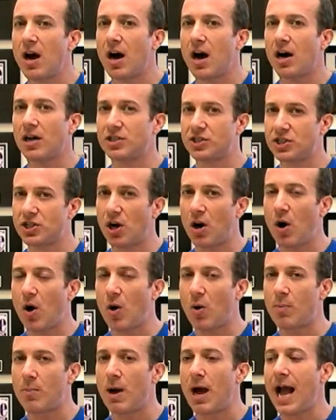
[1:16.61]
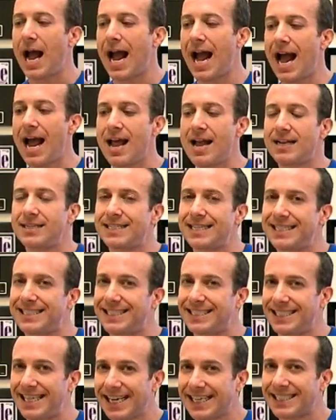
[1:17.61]
a dome and it
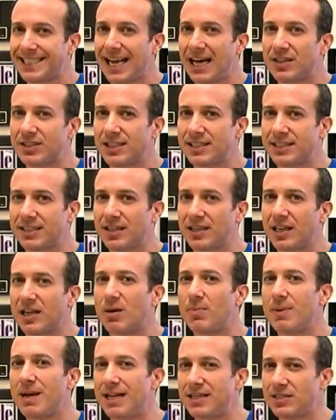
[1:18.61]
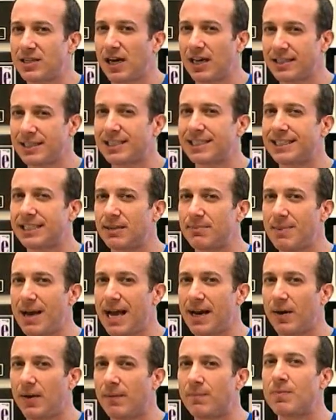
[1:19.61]
sticks out just a little bit and touches the
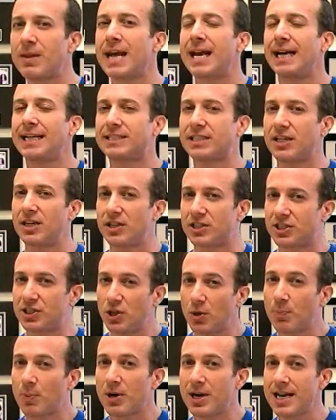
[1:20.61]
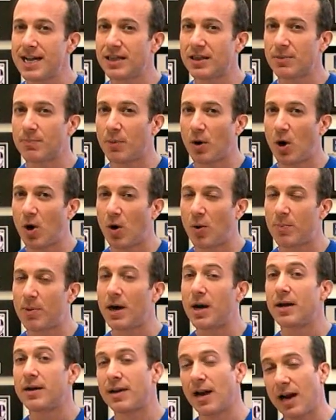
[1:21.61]
metal, it's going to superheat the bulb.
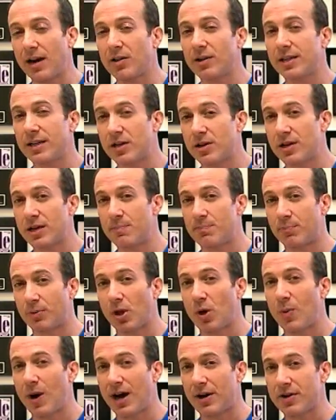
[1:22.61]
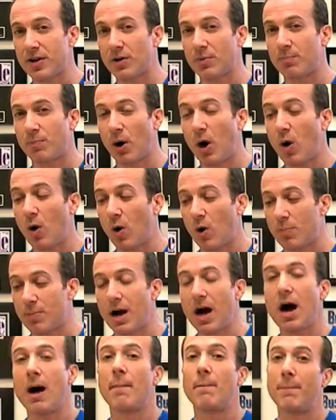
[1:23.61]
Not only could it blow out your bulb,
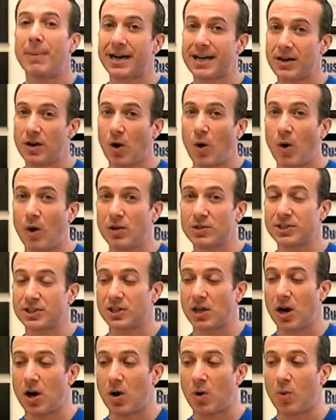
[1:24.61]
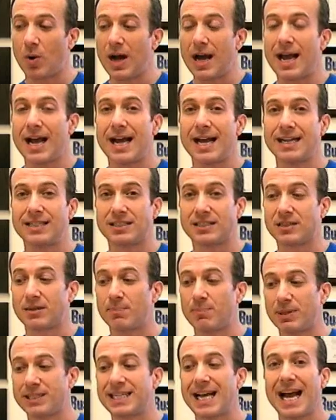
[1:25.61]
but it also is
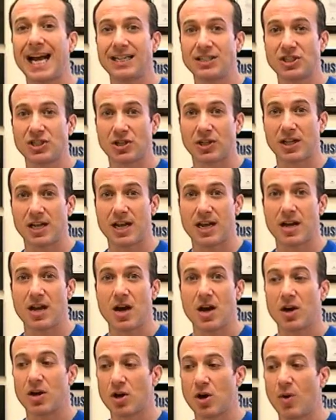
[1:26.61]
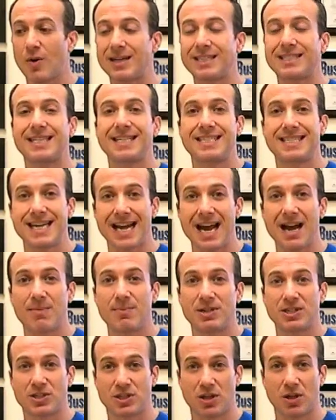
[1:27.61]
potentially going to
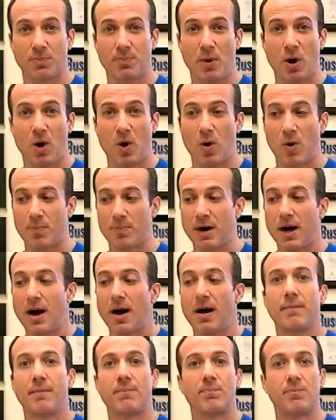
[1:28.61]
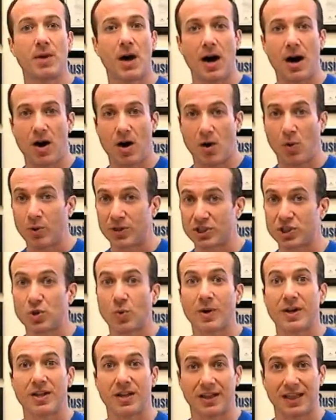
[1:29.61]
damage the bulb or
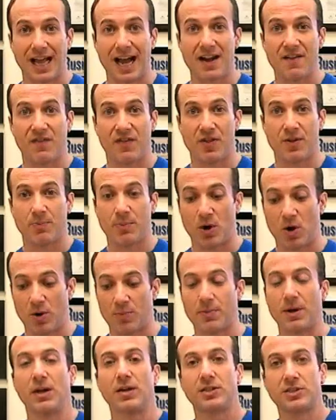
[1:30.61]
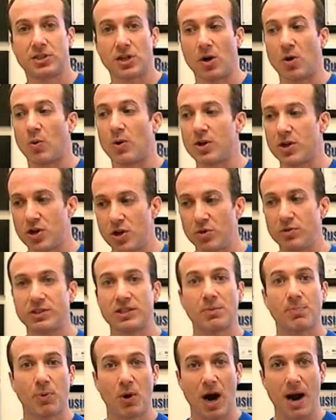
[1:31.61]
shorten the life of the bulb. So use the
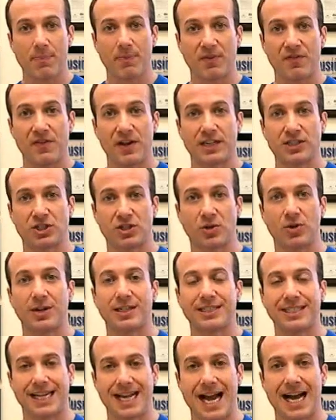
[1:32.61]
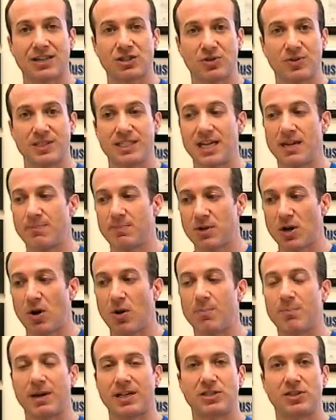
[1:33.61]
proper fixture. It's the Extra Deep Dome
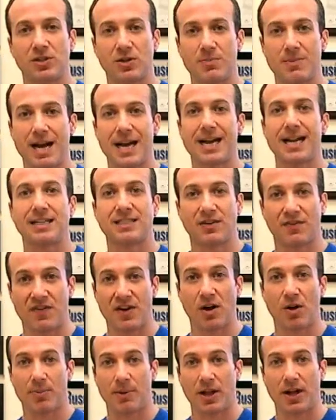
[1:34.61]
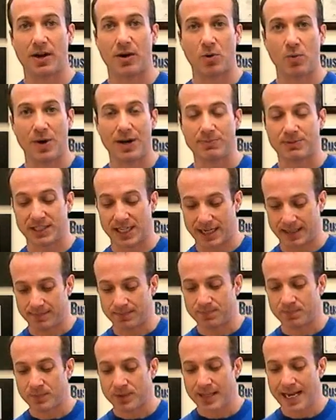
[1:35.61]
by ZoomEd. It's available on our website.
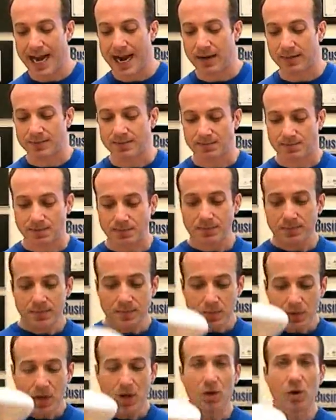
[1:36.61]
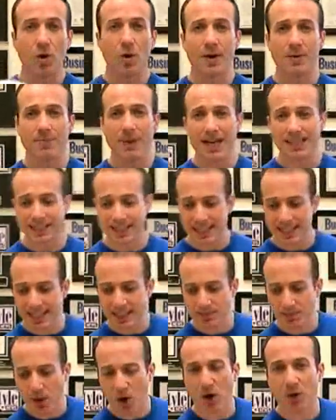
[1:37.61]
Now, going back to these
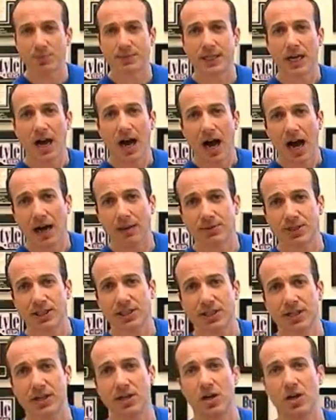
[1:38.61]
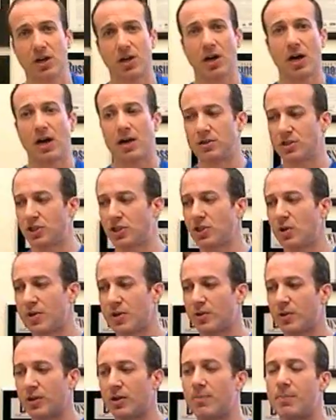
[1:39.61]
bulbs, I'm just going to show you
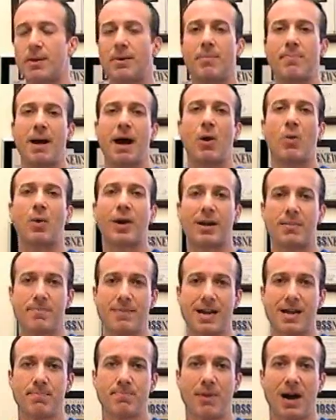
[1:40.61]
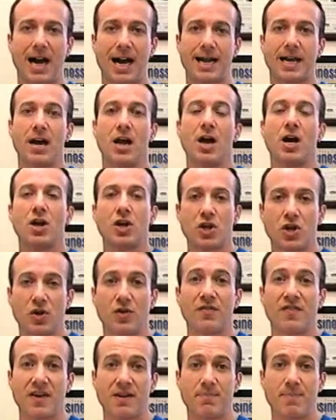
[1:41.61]
a little bit about what I mean by
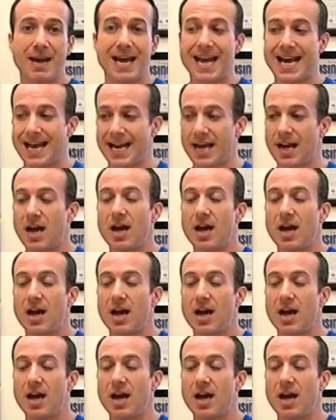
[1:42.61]
UVB.